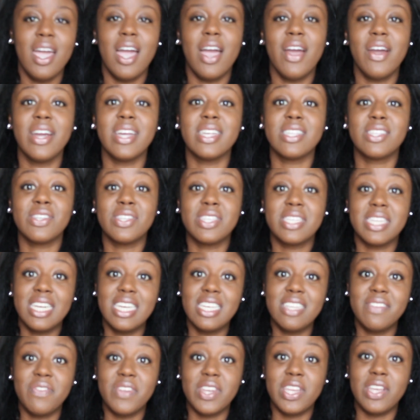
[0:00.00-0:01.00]
Alright, so
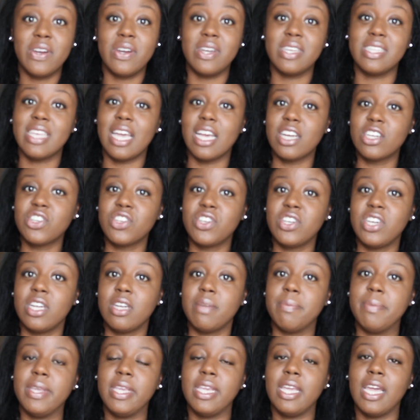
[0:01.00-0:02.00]
today's video is actually
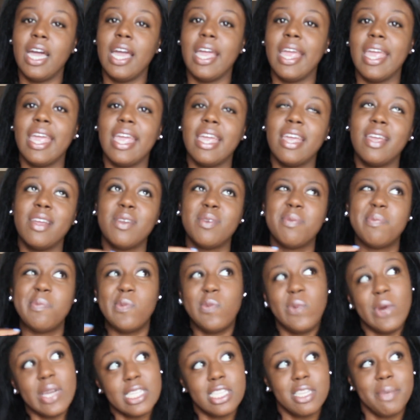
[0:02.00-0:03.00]
going to be a
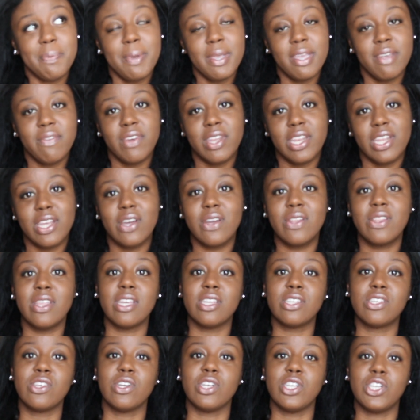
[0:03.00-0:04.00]
recipe video
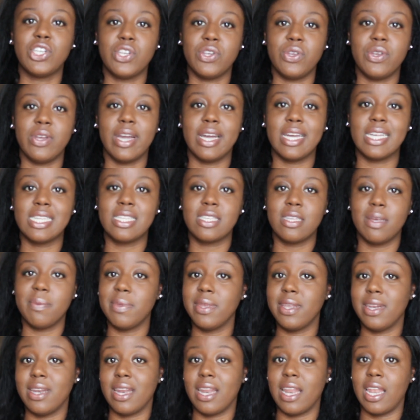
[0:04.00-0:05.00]
that's going to show you guys
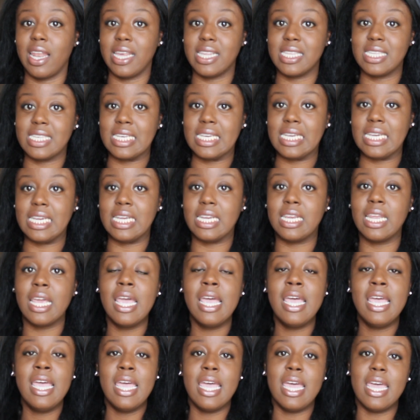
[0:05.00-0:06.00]
something that I like to eat
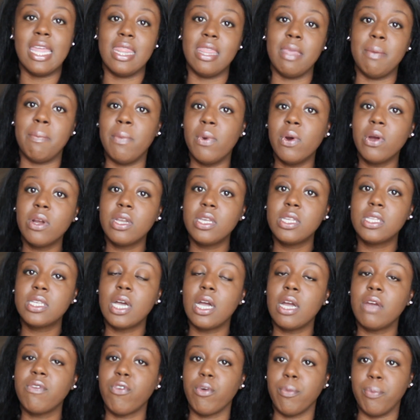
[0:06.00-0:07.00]
in the morning
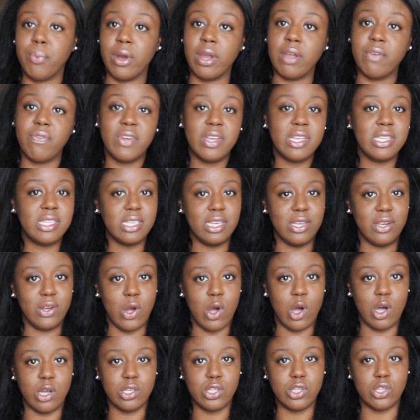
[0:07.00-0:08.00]
time for breakfast,
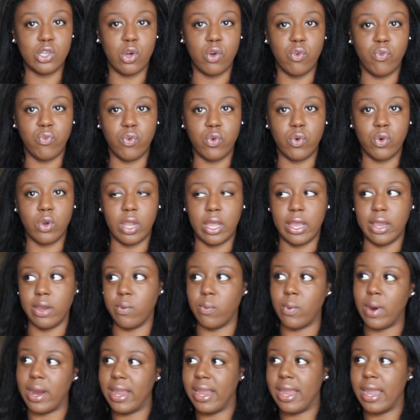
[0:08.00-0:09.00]
and also for like
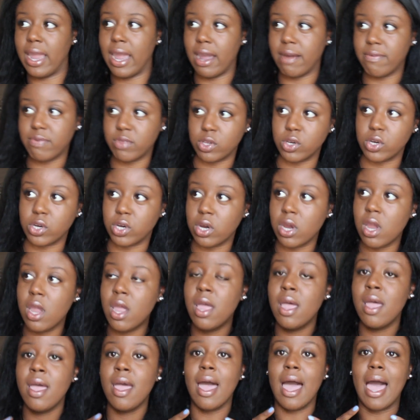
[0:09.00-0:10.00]
right after
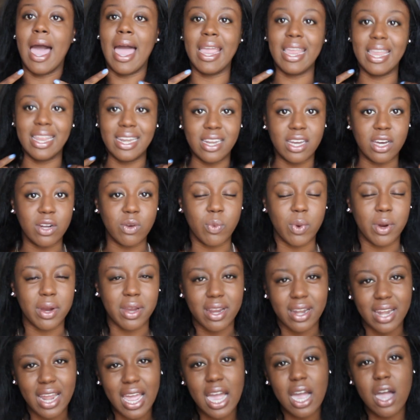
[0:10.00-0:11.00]
I get done
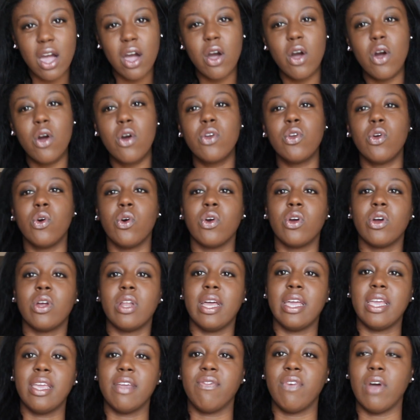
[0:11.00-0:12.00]
working out, or
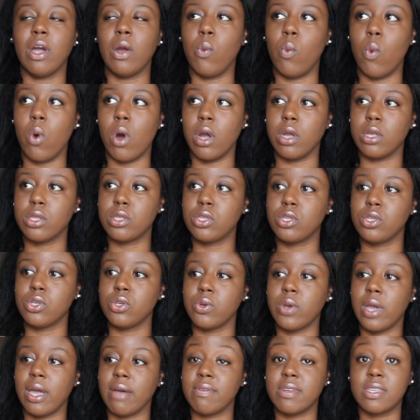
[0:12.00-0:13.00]
like if I want
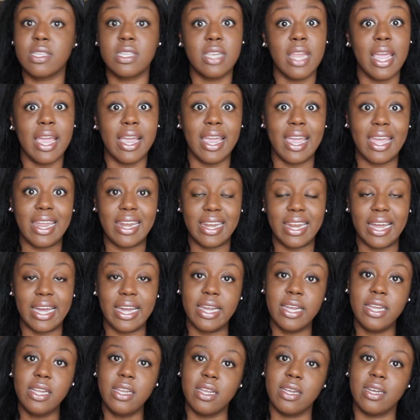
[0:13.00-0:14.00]
to have a snack at
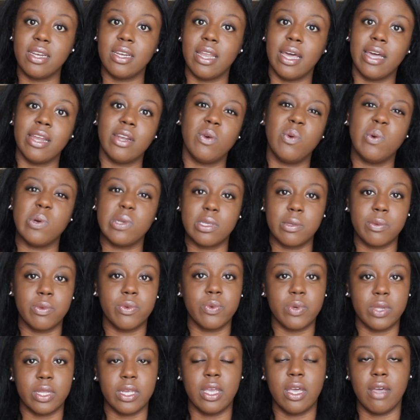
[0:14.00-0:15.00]
night and I don't want
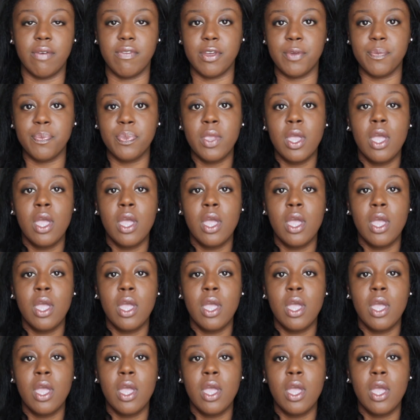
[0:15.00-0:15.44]
to really heavy.